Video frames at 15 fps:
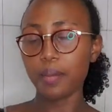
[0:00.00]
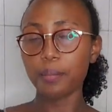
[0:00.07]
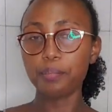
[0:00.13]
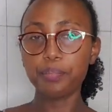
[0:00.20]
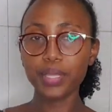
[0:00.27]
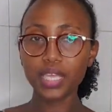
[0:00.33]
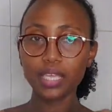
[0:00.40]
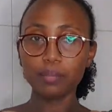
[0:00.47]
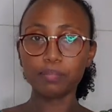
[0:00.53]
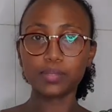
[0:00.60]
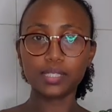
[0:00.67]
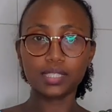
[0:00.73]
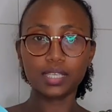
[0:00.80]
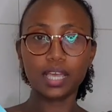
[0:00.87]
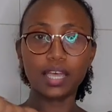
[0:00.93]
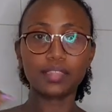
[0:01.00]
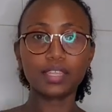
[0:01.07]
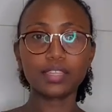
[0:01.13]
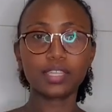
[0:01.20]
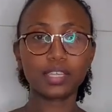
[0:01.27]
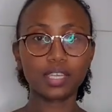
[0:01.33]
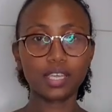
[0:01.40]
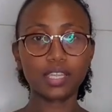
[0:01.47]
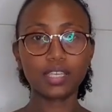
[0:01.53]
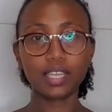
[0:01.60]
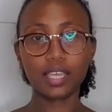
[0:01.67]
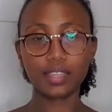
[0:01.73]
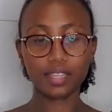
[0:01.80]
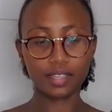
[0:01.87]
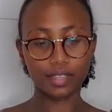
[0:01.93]
bibs, and then any
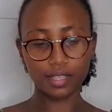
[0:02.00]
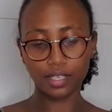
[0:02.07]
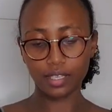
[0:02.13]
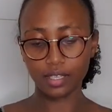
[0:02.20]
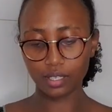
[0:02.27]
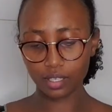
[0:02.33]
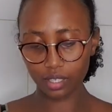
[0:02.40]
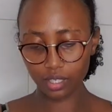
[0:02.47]
other thing.